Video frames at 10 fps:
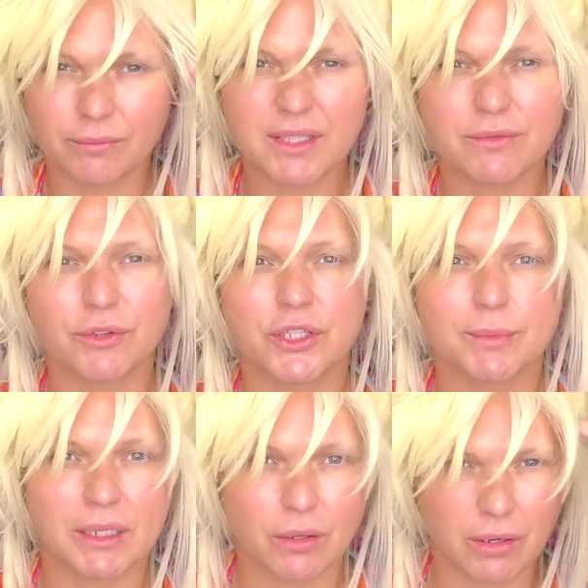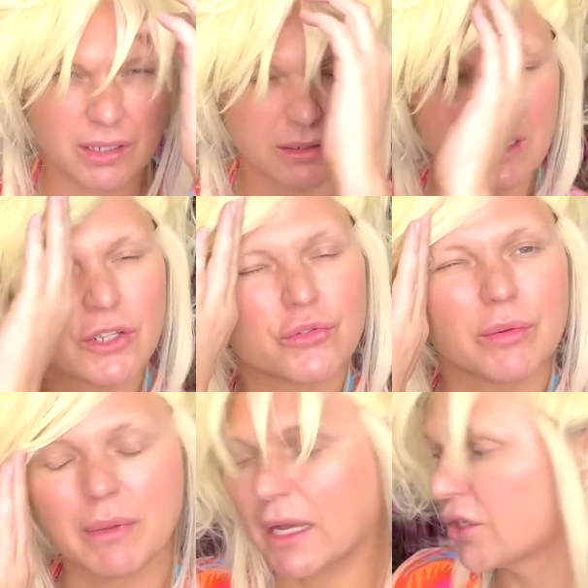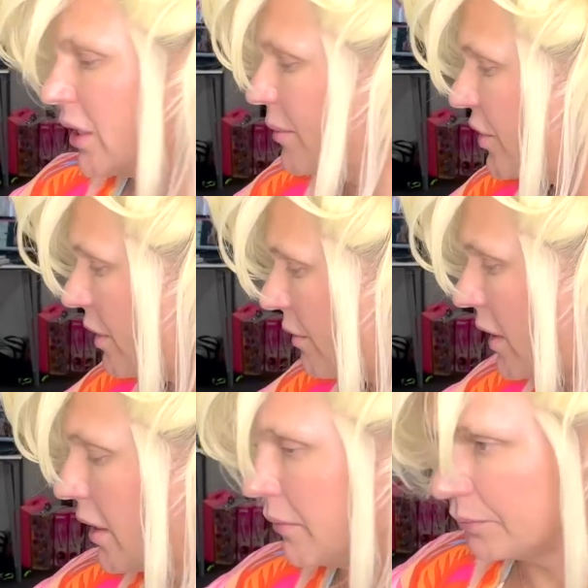This fringe is a bit long. I need to trim that. Actually, let me do that right now.